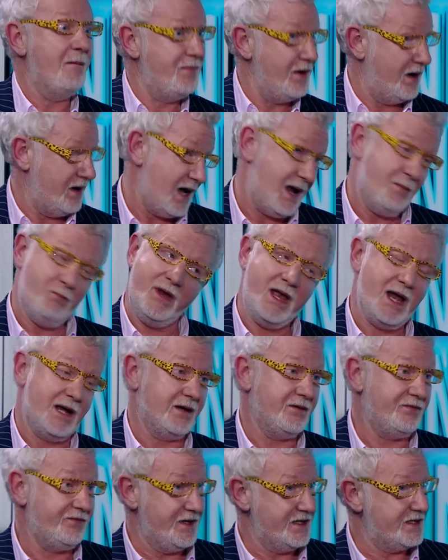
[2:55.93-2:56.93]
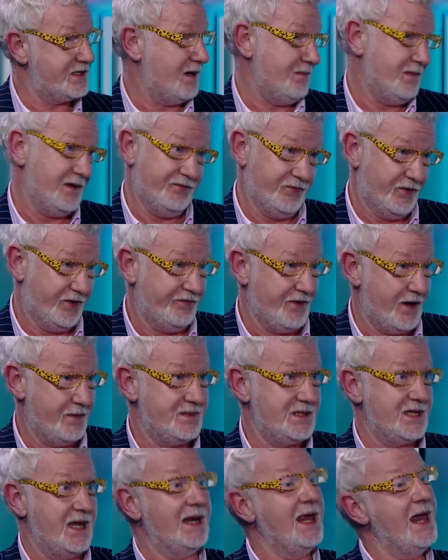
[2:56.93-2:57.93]
Mm. But we had our fees cut by
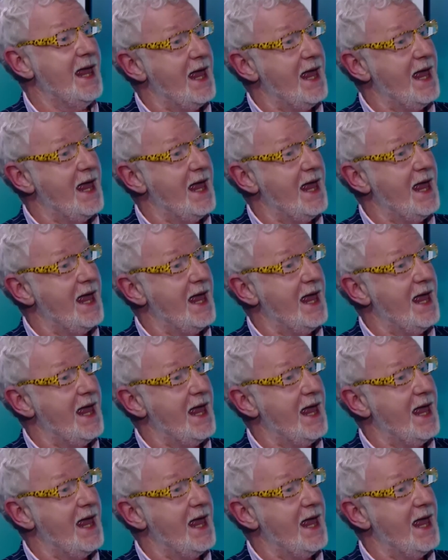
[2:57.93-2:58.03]
45%.